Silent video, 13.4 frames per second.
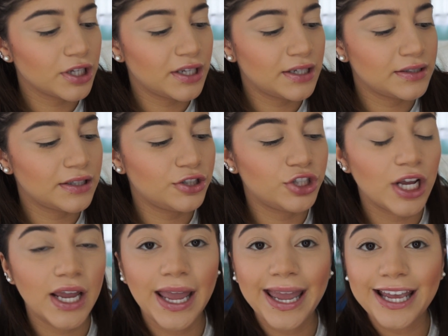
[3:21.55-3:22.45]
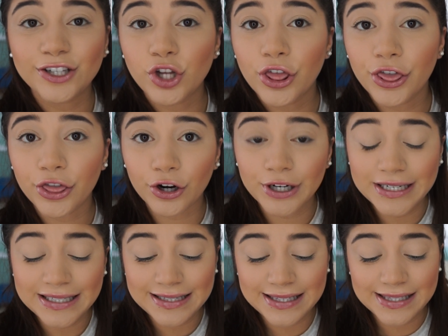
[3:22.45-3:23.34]
It is a
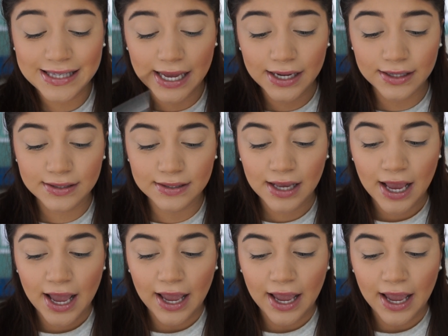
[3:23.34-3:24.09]
JH36,